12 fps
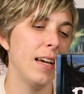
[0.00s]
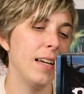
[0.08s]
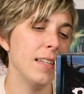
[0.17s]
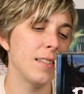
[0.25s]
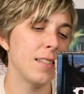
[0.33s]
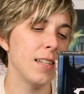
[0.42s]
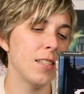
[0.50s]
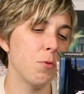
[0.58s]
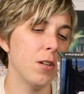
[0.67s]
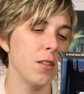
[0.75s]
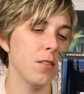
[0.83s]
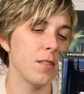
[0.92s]
It's
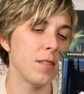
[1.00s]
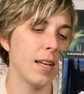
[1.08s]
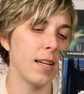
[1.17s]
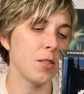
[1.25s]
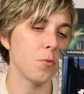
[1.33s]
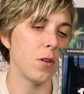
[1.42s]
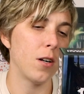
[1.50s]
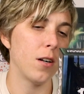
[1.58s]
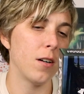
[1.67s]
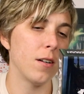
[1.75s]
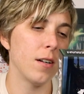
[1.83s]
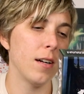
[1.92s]
one of those things
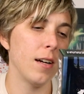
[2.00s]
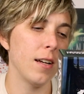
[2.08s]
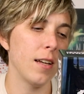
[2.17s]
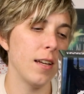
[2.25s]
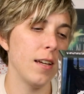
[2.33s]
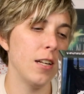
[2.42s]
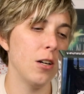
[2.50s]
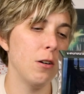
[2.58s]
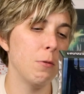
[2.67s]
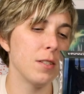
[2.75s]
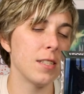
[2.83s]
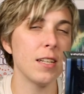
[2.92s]
where,
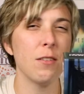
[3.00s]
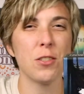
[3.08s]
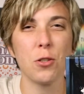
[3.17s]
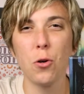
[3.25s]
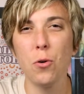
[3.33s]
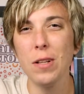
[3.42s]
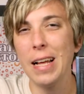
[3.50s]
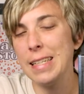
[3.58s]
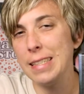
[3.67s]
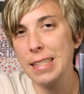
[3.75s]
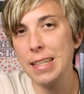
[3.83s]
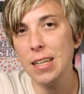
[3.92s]
it was a cool
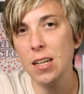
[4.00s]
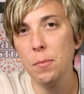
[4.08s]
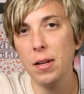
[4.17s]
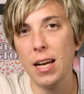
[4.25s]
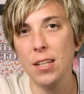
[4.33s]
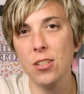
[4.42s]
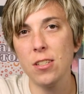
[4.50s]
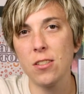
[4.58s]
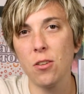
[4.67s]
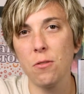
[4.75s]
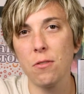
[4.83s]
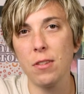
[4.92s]
idea, but I just
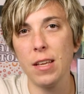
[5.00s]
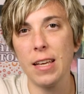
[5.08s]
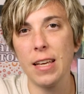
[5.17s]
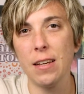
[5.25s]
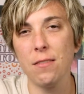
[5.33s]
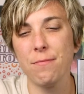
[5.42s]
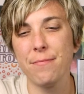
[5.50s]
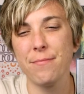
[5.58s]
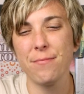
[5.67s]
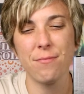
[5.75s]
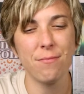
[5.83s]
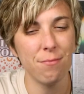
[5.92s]
don't think it
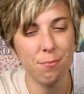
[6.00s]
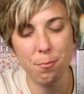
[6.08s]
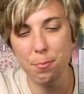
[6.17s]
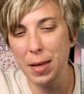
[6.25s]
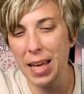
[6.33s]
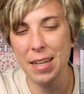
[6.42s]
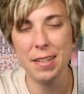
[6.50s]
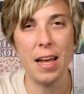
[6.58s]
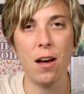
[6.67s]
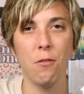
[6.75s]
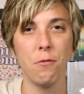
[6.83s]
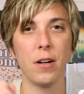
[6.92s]
panned
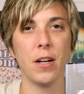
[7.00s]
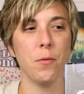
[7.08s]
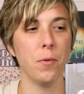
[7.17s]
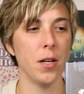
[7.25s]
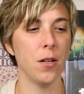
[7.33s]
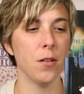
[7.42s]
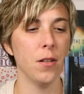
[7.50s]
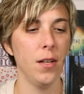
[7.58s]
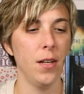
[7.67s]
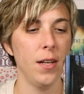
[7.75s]
out very well.